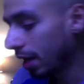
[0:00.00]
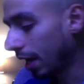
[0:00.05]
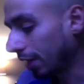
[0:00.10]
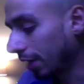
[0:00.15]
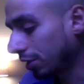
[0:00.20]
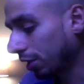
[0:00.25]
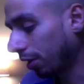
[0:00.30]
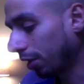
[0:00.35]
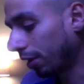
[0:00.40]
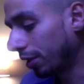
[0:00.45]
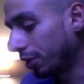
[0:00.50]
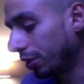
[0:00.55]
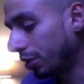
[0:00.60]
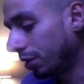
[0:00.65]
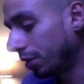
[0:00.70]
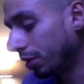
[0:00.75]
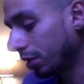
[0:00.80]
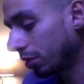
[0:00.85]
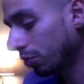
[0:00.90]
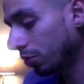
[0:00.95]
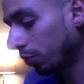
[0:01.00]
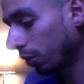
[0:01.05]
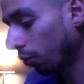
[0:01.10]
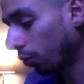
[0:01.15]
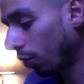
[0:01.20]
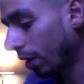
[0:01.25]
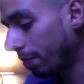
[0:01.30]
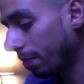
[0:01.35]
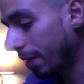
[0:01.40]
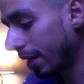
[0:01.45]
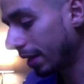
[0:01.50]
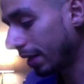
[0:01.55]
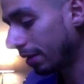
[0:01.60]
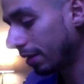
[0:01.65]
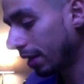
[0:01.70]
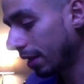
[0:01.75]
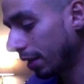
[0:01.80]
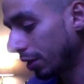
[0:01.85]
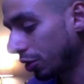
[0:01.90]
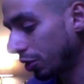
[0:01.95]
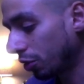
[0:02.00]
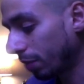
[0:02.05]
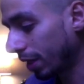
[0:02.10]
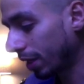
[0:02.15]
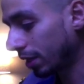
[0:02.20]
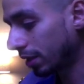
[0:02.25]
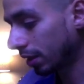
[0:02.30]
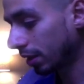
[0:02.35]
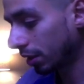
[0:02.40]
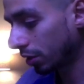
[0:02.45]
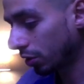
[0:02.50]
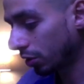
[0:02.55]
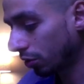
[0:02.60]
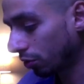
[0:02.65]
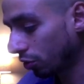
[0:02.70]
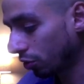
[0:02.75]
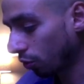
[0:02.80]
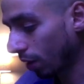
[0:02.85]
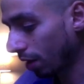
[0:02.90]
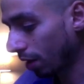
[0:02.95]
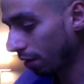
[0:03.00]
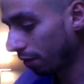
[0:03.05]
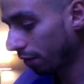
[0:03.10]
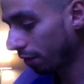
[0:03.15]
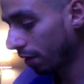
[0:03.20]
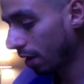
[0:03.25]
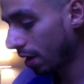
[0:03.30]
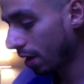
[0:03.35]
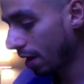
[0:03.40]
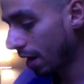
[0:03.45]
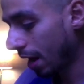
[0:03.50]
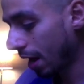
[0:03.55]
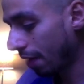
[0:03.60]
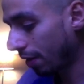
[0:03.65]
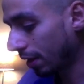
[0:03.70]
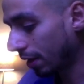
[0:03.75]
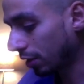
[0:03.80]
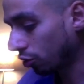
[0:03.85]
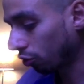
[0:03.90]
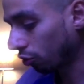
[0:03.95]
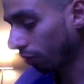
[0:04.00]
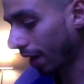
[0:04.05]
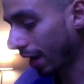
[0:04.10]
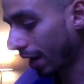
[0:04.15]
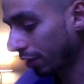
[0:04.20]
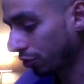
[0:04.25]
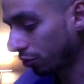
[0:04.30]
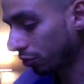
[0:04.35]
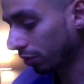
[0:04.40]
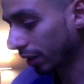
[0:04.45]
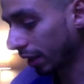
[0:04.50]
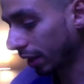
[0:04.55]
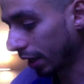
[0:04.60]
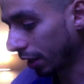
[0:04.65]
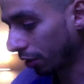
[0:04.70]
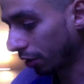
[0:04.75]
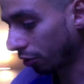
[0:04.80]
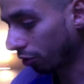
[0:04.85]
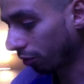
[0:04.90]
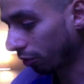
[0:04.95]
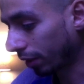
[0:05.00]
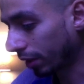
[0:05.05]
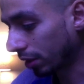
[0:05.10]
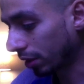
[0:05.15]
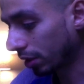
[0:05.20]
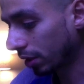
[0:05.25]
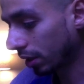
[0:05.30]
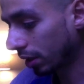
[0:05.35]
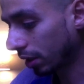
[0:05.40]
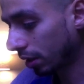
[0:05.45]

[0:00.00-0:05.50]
I started just with 1 minute, and then 2 minutes, and then 2:12, and then it's gradually increased.